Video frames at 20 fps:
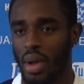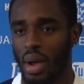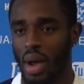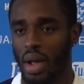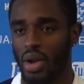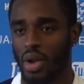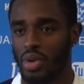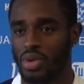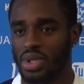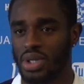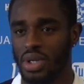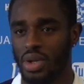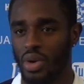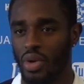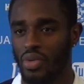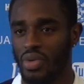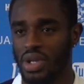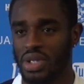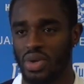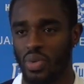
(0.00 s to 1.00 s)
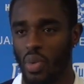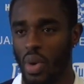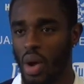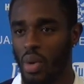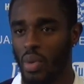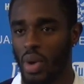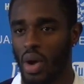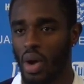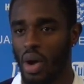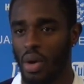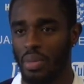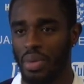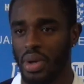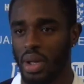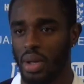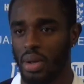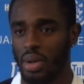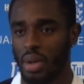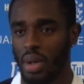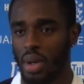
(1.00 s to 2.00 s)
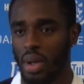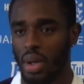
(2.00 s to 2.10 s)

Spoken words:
I don't see no reason why we can't be